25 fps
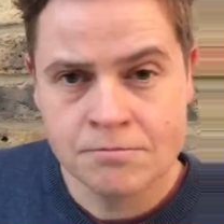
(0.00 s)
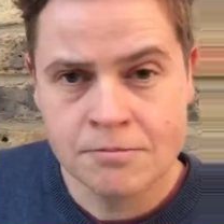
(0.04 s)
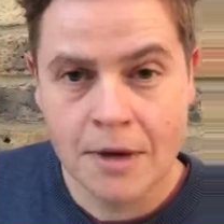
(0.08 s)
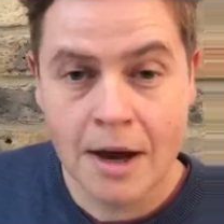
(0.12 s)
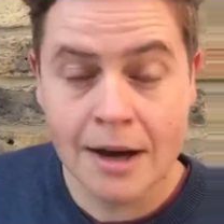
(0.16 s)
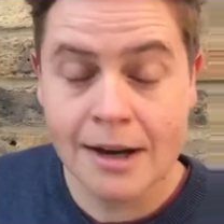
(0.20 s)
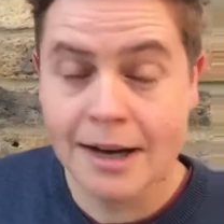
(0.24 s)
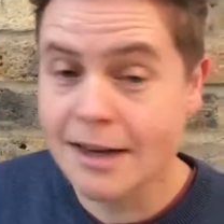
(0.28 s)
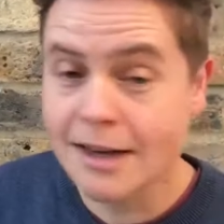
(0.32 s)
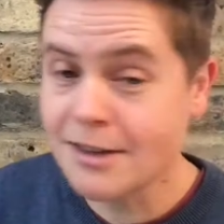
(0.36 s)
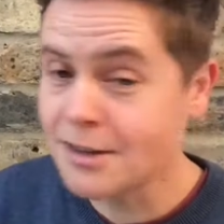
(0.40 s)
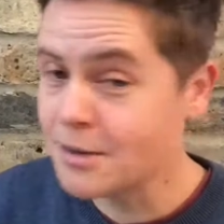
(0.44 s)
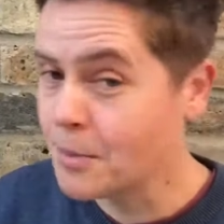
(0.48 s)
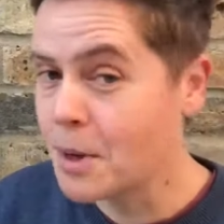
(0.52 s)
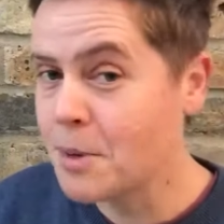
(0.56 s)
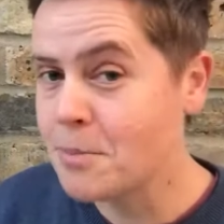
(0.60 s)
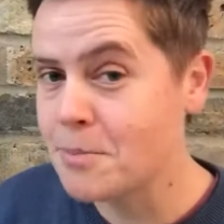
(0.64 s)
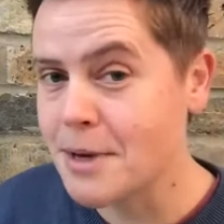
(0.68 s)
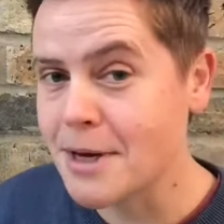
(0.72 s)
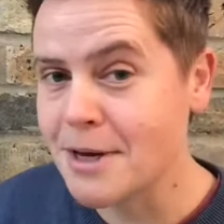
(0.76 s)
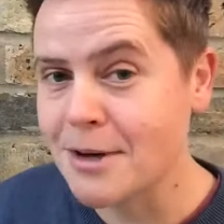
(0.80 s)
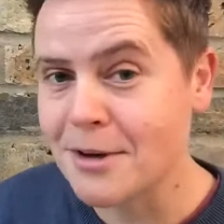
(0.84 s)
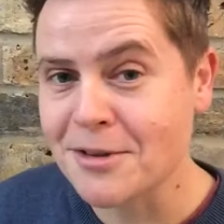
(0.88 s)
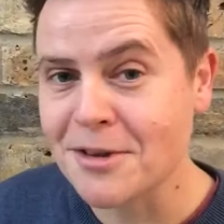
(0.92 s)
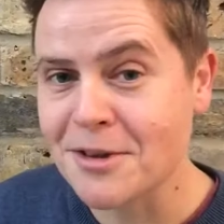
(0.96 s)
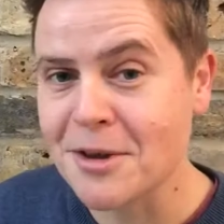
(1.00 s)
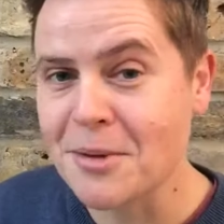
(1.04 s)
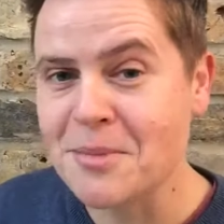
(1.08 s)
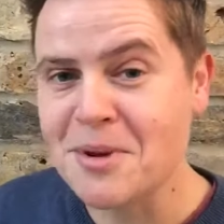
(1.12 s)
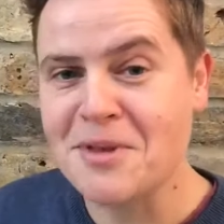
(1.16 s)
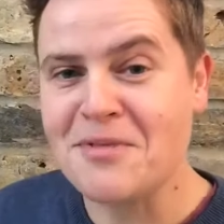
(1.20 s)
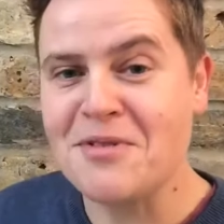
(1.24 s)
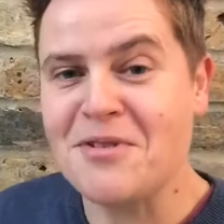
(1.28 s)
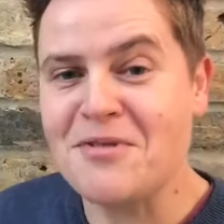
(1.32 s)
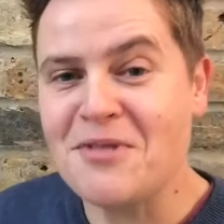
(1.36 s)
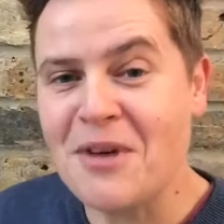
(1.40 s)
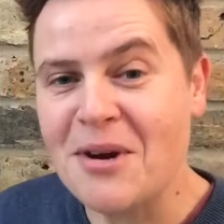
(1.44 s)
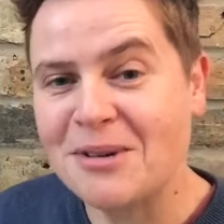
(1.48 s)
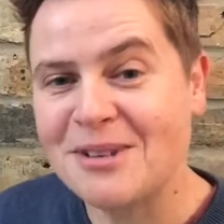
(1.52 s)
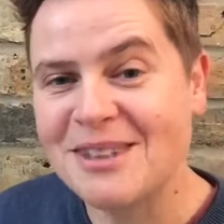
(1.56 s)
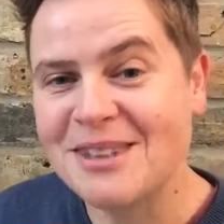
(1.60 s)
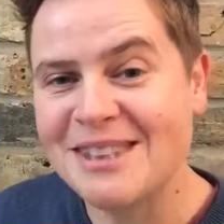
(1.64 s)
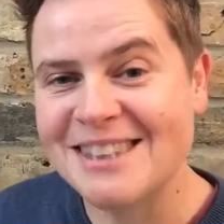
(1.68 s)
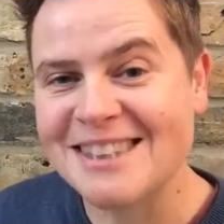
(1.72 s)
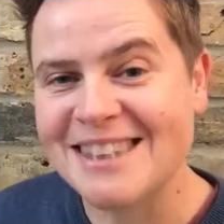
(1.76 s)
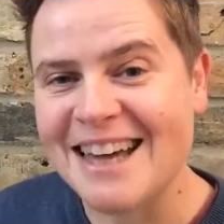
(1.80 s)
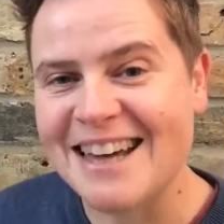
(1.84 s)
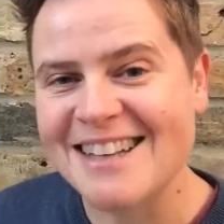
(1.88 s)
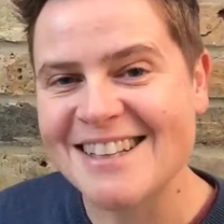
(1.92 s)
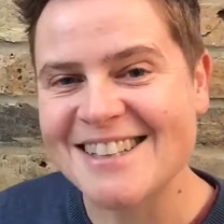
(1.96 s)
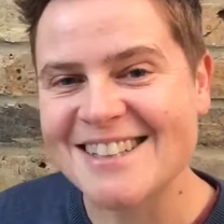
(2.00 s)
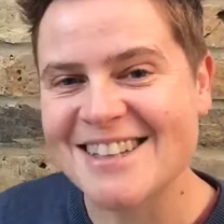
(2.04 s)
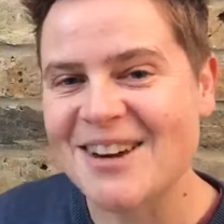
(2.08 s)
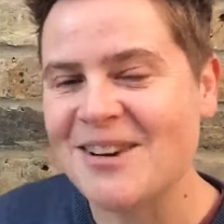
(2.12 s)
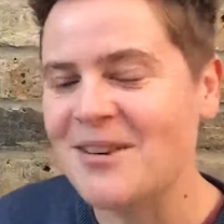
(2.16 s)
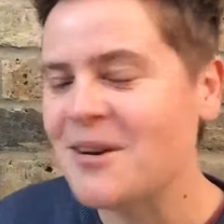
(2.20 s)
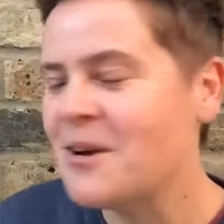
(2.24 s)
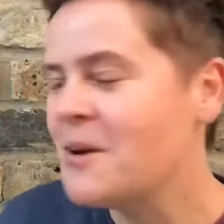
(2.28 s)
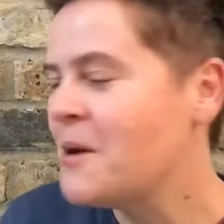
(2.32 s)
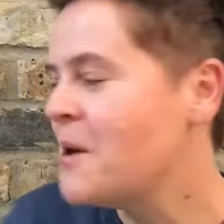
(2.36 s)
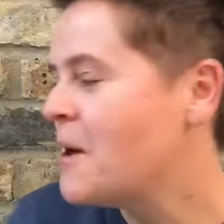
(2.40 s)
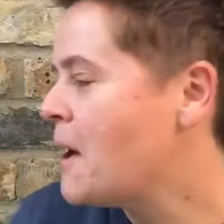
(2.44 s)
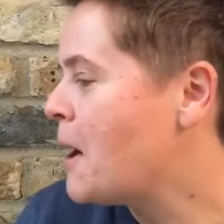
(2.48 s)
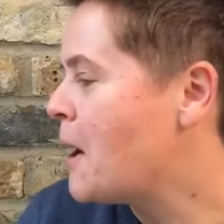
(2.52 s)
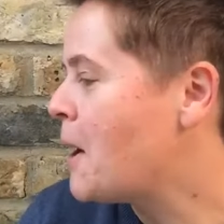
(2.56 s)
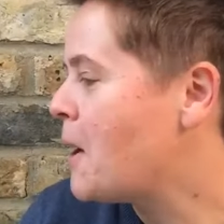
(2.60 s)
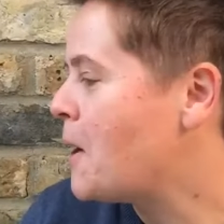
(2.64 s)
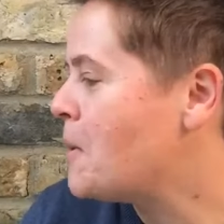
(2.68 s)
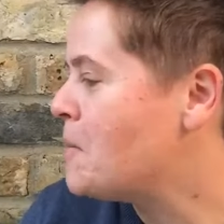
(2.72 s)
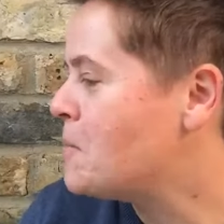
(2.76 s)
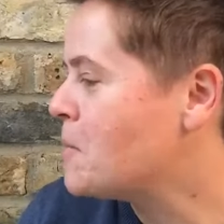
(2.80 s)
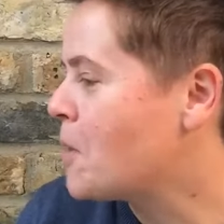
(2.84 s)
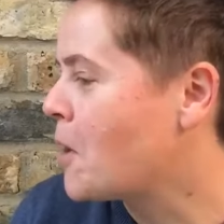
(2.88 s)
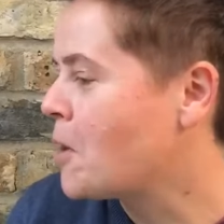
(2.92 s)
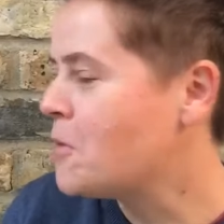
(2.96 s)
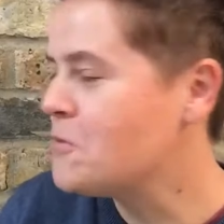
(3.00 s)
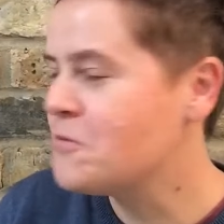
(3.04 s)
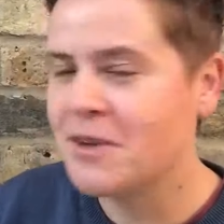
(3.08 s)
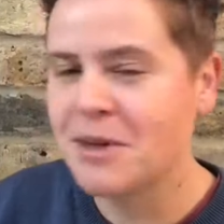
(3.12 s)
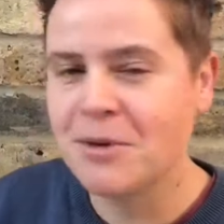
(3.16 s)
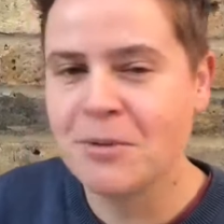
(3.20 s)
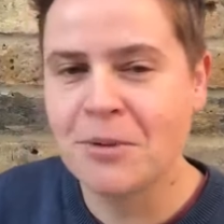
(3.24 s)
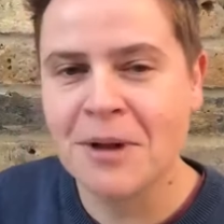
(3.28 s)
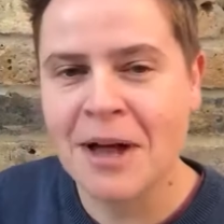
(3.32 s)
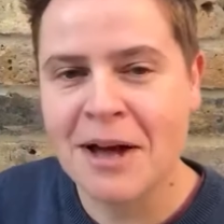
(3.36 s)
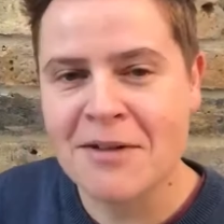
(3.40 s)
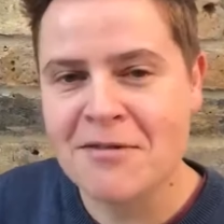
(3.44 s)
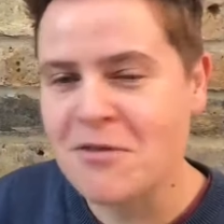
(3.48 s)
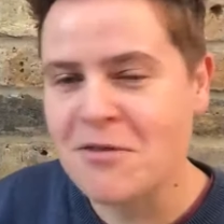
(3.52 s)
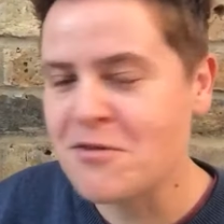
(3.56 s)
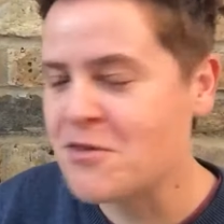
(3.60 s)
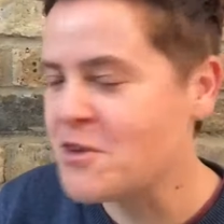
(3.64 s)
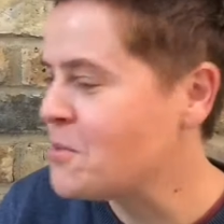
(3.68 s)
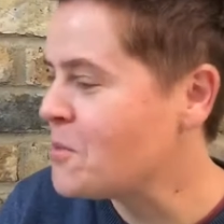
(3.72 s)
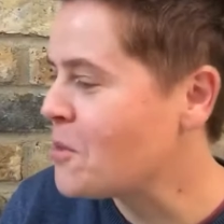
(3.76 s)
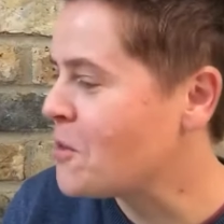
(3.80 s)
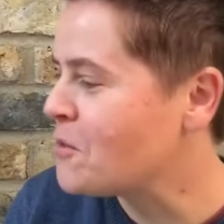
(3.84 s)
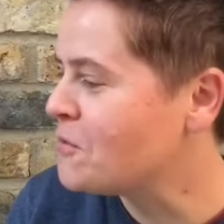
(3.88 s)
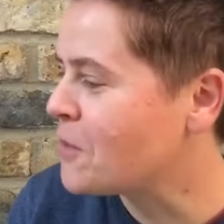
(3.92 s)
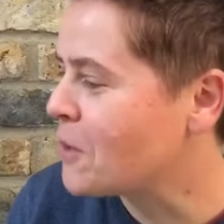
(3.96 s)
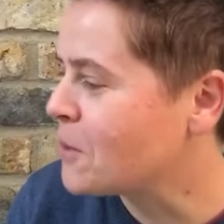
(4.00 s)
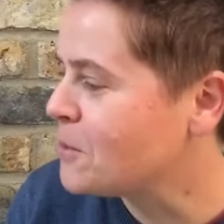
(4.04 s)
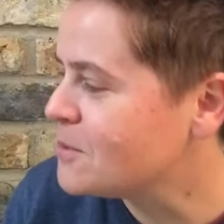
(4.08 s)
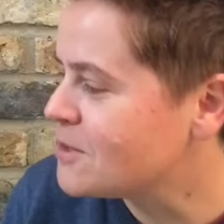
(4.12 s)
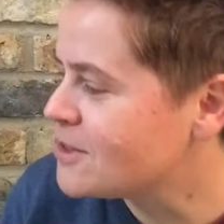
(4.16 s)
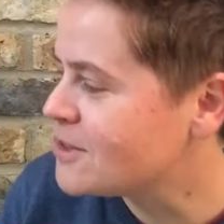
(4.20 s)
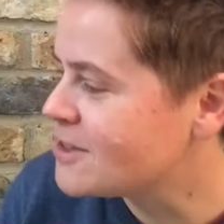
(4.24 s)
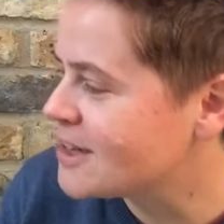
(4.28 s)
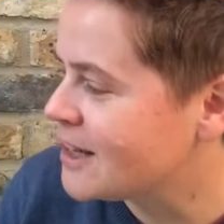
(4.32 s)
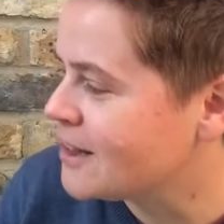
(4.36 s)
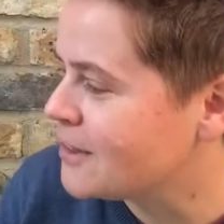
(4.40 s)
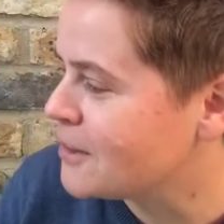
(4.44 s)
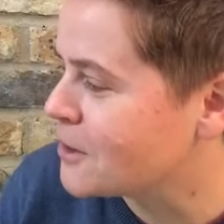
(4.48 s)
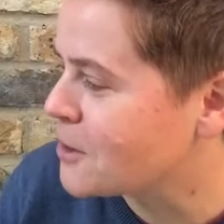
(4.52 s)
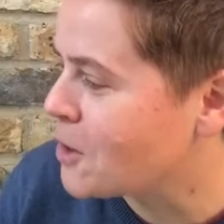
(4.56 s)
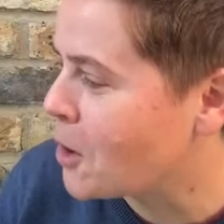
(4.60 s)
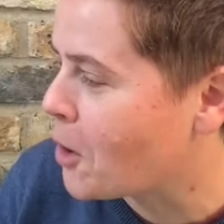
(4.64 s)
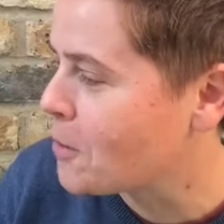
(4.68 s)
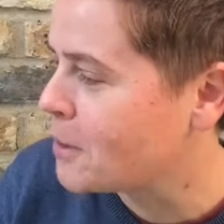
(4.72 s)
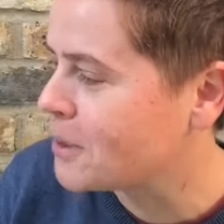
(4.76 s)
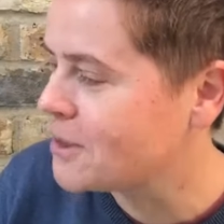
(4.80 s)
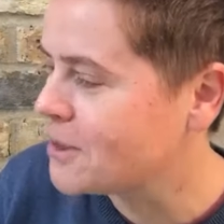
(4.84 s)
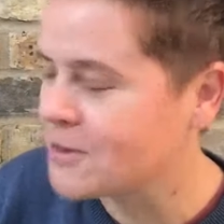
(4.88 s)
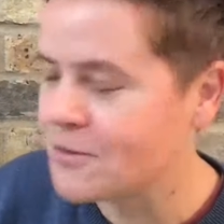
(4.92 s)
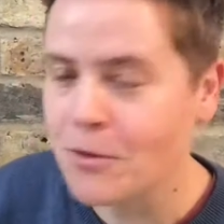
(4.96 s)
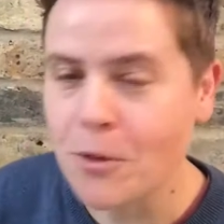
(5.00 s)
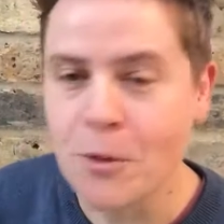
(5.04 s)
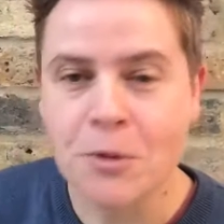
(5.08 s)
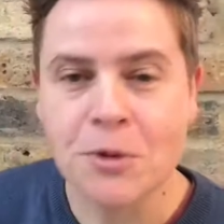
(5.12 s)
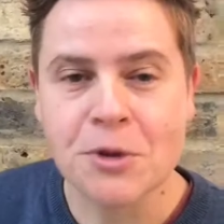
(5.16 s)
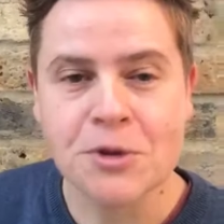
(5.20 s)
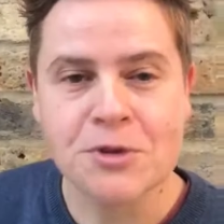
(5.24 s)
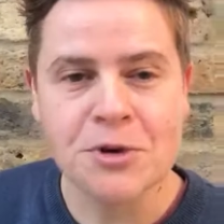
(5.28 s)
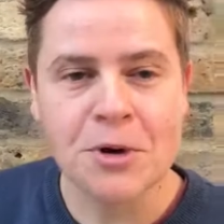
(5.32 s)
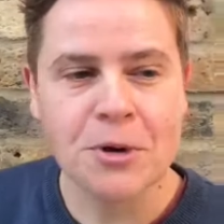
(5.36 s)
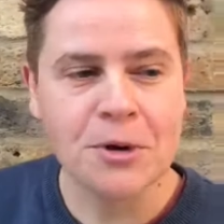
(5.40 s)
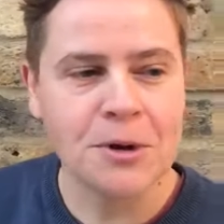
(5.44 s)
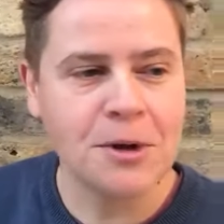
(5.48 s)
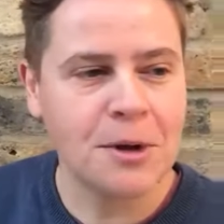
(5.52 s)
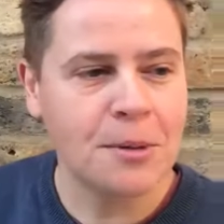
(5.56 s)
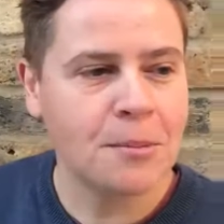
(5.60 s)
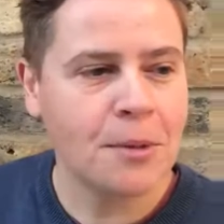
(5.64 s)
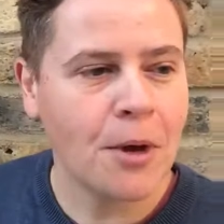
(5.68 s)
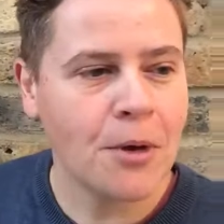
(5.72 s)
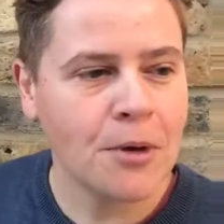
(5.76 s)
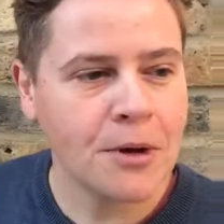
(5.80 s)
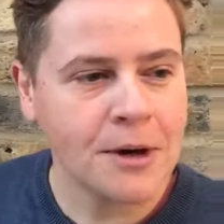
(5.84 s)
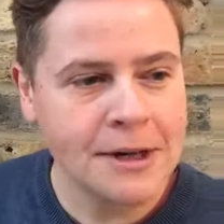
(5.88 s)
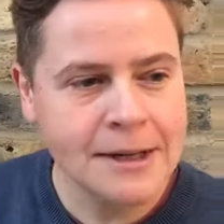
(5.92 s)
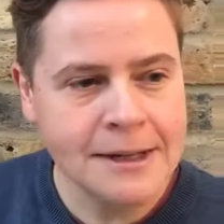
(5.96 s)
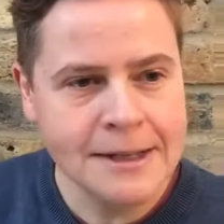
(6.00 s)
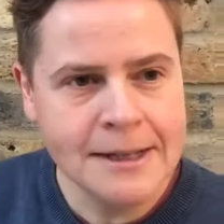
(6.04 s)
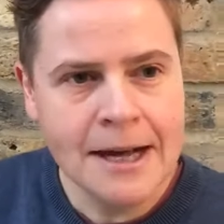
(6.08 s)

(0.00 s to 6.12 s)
I guess it might be because so many of you voted that, so hopefully we'll have a few more votes in the comments for the chocolate block.